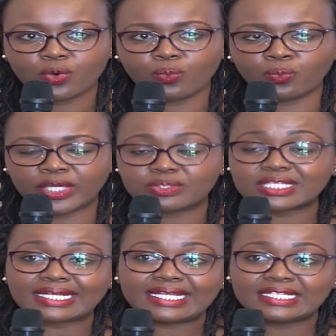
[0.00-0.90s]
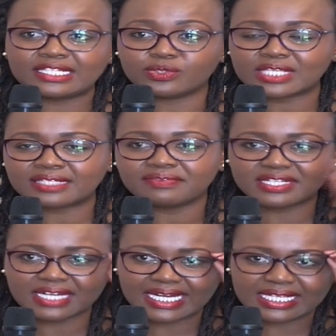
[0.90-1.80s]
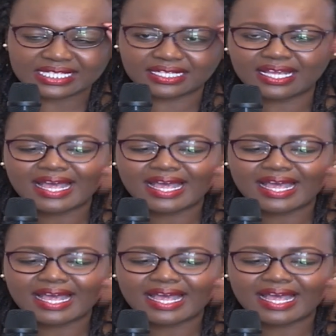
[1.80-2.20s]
when you start dating, you start even realizing